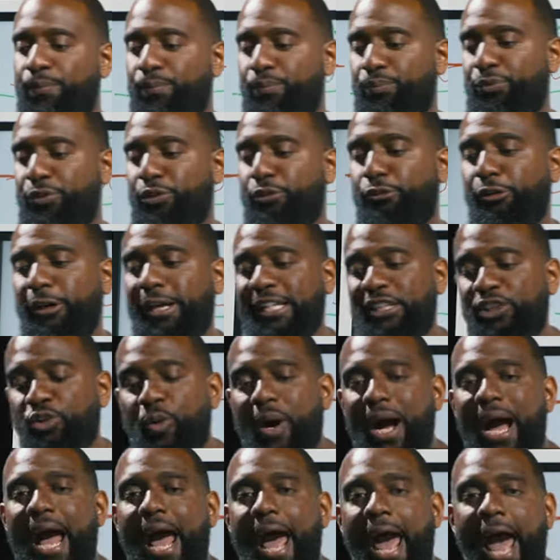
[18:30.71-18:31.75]
The reason
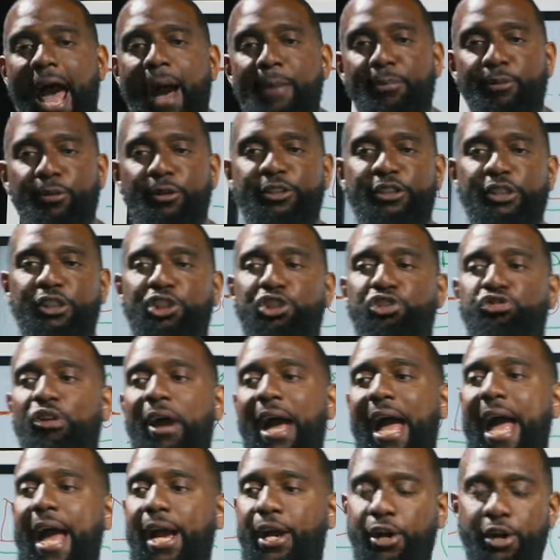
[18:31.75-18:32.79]
why Apple is a
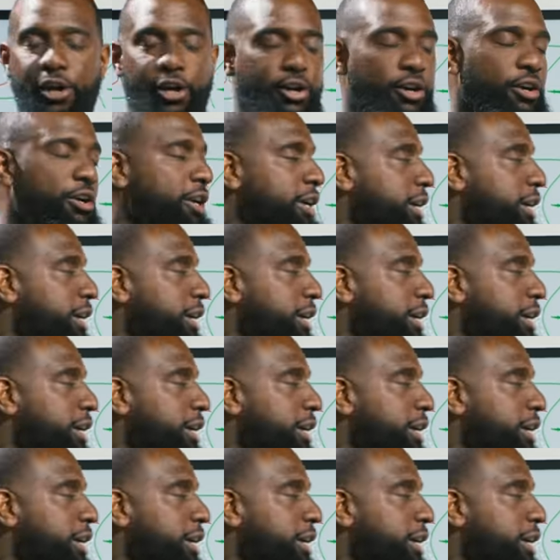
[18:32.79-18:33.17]
dragger